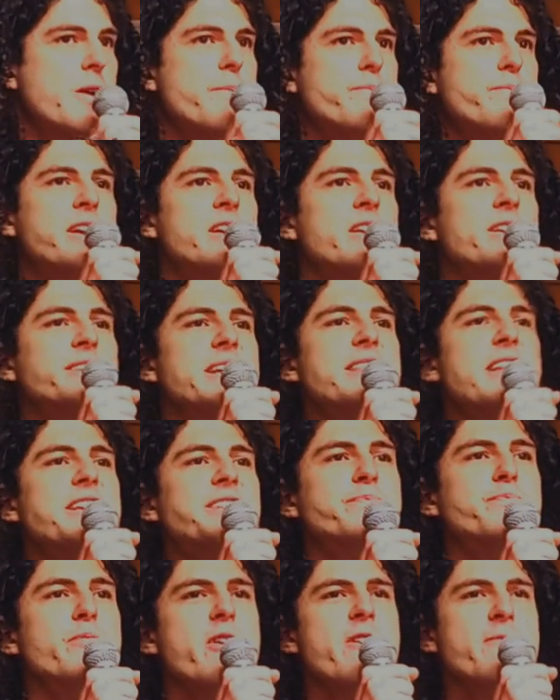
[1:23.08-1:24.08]
Because in
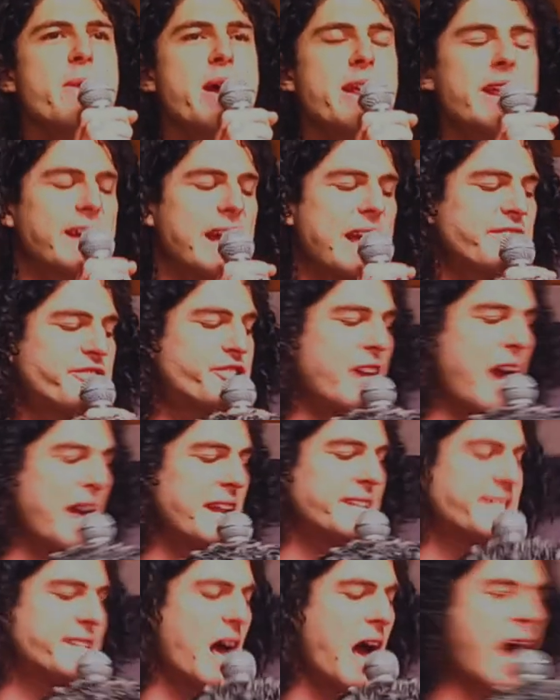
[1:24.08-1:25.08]
this movement against
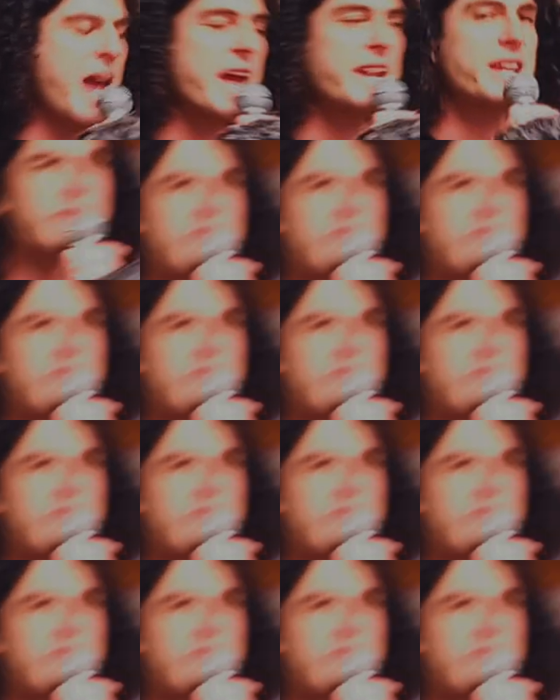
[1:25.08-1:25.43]
genocide,